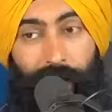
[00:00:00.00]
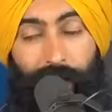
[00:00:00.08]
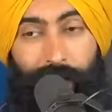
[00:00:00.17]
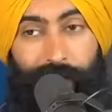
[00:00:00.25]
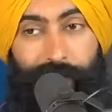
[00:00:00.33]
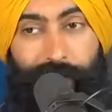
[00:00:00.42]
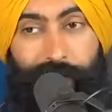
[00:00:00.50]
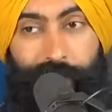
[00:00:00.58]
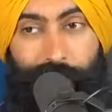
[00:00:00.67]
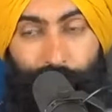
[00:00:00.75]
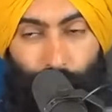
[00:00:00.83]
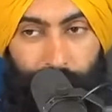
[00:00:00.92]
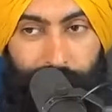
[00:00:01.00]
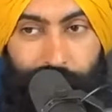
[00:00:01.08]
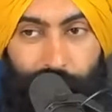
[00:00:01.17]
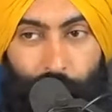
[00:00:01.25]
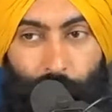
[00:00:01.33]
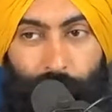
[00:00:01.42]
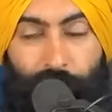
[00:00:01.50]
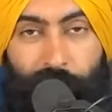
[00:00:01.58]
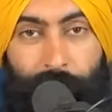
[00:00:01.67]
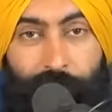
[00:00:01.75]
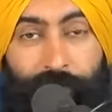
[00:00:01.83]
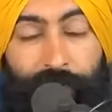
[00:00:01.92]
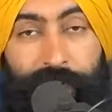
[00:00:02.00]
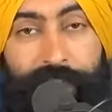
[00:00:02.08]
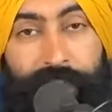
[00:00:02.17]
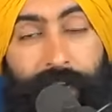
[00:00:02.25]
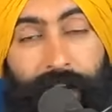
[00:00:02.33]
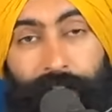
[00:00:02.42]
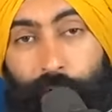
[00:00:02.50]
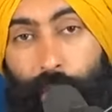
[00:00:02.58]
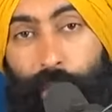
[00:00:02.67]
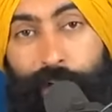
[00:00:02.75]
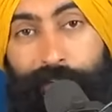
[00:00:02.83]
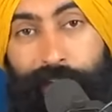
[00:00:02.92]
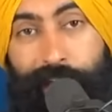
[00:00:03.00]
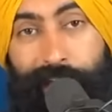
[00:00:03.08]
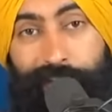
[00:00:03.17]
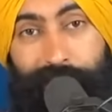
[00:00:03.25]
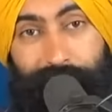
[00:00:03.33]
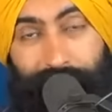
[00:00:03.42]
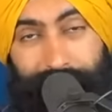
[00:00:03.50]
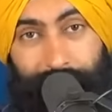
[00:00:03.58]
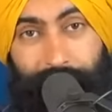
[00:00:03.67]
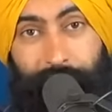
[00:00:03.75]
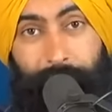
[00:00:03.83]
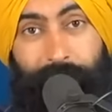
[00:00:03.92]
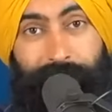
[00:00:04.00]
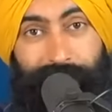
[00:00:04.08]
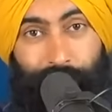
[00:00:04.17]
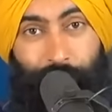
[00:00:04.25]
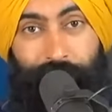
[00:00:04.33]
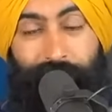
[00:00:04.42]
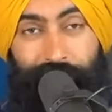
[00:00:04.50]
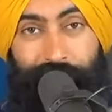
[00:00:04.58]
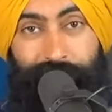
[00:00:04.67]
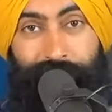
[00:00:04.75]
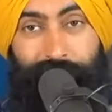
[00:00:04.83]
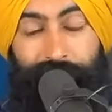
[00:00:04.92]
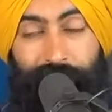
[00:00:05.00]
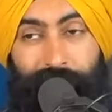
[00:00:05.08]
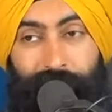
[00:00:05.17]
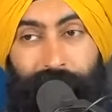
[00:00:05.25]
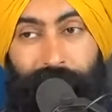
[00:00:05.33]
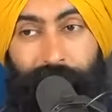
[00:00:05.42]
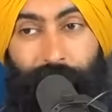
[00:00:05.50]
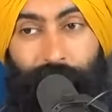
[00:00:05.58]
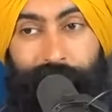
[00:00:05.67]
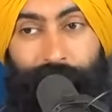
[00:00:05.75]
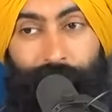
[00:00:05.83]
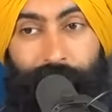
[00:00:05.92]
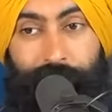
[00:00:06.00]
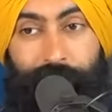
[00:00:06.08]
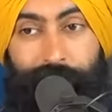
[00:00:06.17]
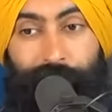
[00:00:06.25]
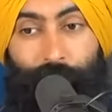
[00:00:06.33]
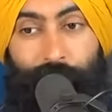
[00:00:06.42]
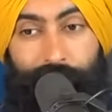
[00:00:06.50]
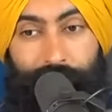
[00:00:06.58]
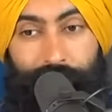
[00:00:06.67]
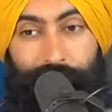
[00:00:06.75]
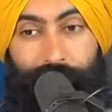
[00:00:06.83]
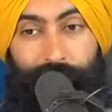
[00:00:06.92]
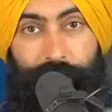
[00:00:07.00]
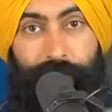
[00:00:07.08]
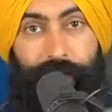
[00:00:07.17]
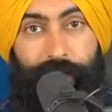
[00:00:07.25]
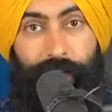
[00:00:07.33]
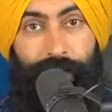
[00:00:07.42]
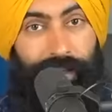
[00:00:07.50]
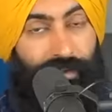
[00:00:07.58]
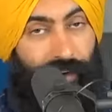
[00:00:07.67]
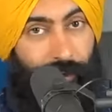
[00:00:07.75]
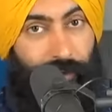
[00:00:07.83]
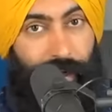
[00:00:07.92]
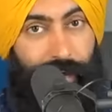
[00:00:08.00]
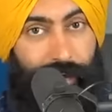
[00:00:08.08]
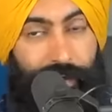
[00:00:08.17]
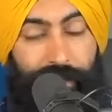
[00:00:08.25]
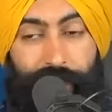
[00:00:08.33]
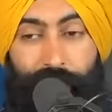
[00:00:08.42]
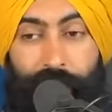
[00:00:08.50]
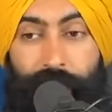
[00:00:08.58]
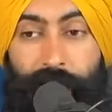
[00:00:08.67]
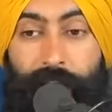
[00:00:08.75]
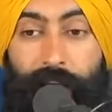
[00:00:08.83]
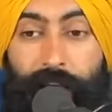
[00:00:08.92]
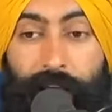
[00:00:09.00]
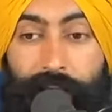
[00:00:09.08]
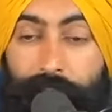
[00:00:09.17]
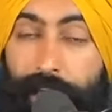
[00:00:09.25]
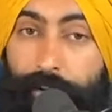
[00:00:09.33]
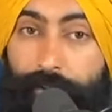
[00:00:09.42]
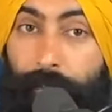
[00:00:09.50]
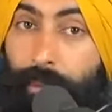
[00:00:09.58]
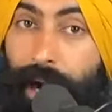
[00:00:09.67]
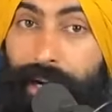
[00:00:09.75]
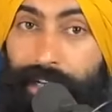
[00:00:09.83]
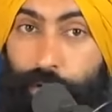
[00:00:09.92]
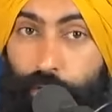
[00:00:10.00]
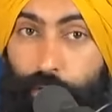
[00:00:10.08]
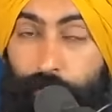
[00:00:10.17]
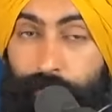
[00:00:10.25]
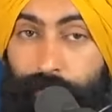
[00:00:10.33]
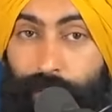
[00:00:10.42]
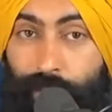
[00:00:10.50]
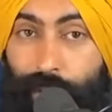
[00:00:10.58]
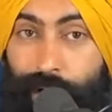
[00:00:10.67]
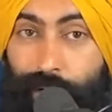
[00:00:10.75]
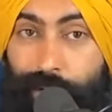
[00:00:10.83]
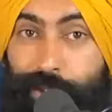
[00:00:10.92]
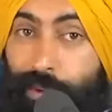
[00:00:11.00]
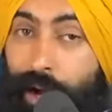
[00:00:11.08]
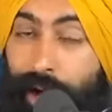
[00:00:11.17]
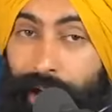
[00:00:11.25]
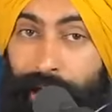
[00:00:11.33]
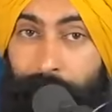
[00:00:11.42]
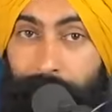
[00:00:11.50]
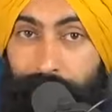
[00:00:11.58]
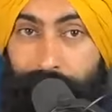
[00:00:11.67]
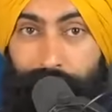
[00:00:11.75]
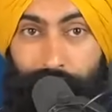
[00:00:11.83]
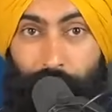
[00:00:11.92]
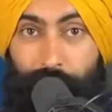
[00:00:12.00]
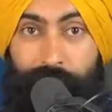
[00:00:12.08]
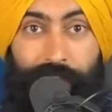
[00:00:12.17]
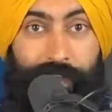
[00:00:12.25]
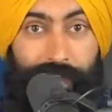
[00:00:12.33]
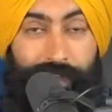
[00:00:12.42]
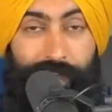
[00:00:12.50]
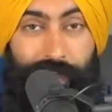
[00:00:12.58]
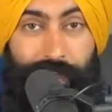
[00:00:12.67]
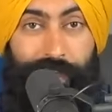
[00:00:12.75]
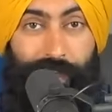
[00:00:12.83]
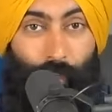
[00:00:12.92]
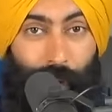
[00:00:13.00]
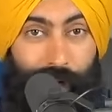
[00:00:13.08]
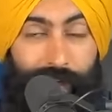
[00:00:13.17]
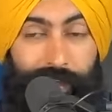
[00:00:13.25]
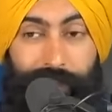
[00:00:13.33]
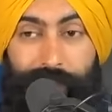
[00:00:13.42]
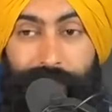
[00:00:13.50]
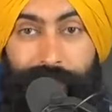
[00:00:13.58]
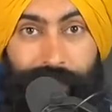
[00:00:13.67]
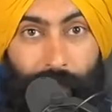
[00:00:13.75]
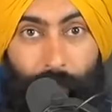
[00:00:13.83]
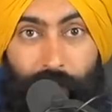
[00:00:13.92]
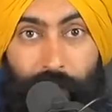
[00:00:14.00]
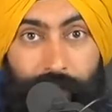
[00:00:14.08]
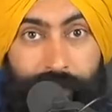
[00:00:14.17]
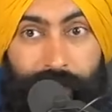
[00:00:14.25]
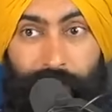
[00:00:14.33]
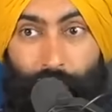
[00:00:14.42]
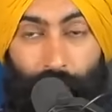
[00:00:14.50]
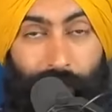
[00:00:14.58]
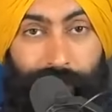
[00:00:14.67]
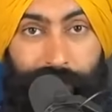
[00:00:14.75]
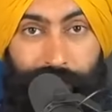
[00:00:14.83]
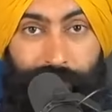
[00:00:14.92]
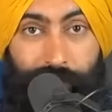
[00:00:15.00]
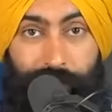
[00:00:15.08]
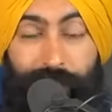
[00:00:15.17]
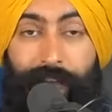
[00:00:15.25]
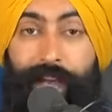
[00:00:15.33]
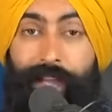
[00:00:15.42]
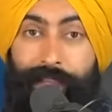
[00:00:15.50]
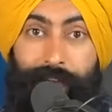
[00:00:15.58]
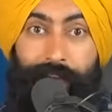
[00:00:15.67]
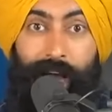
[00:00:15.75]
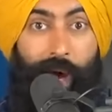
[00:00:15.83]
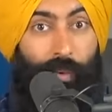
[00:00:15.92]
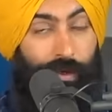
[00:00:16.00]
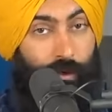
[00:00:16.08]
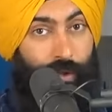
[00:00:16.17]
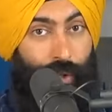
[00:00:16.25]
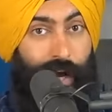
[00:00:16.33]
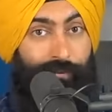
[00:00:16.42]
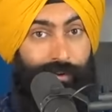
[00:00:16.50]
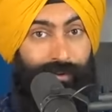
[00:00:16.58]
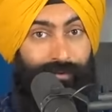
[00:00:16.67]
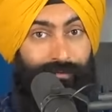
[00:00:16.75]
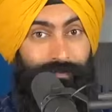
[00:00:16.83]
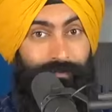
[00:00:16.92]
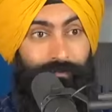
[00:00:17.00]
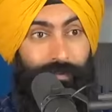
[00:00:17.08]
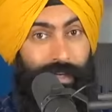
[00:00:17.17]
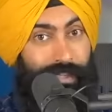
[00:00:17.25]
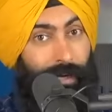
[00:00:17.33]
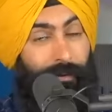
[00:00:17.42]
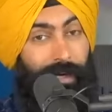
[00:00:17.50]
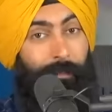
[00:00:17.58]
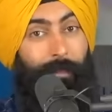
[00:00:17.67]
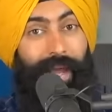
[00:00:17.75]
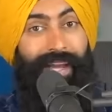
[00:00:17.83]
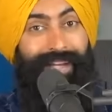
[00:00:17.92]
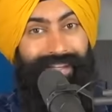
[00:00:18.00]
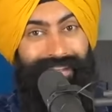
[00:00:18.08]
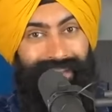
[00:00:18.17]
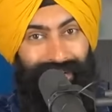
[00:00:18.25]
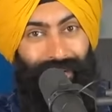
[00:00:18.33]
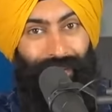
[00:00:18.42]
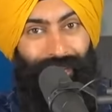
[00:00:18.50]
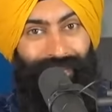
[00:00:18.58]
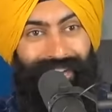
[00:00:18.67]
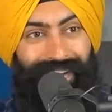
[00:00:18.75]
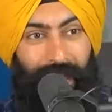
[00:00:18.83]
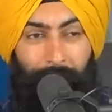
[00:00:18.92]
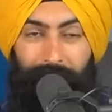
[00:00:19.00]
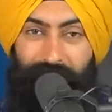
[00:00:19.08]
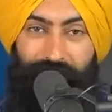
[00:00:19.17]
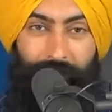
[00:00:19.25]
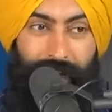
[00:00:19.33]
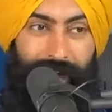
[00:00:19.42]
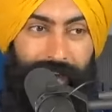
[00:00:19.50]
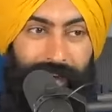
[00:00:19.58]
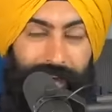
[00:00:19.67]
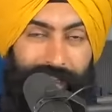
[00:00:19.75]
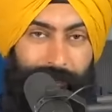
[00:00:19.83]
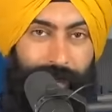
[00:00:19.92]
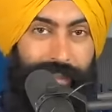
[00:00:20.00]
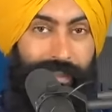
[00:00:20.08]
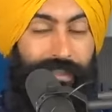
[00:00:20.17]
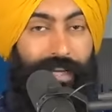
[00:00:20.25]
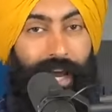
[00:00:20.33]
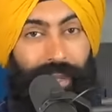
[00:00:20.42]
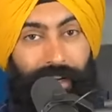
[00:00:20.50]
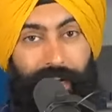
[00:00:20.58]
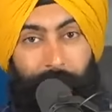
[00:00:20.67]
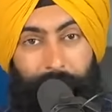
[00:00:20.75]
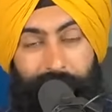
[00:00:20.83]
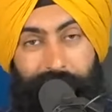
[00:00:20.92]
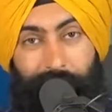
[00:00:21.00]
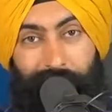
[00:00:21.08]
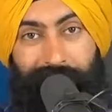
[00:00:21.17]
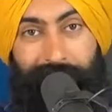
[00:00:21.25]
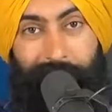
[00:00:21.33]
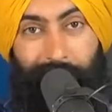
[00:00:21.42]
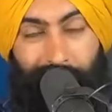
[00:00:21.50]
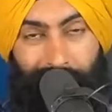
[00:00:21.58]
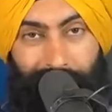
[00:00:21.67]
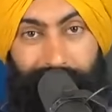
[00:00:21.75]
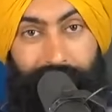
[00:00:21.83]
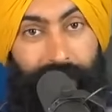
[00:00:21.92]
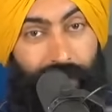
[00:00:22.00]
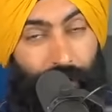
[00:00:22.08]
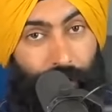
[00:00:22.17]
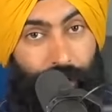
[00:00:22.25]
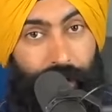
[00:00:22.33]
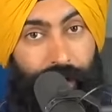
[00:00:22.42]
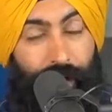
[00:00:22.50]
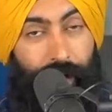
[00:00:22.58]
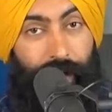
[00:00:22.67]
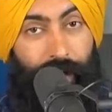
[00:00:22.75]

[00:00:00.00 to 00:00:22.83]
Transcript: I had a running joke with all of my friends that I don't go on a vacation unless I'm getting paid to go on vacation. I was working in the wedding industry and the event planning industry, and if a bride and groom were going to hire me to go to the destination wedding somewhere outside of where I was living, then I would go travel because I'm getting paid to go they're paying for my expenses and they're going to put some money in my pocket to go there.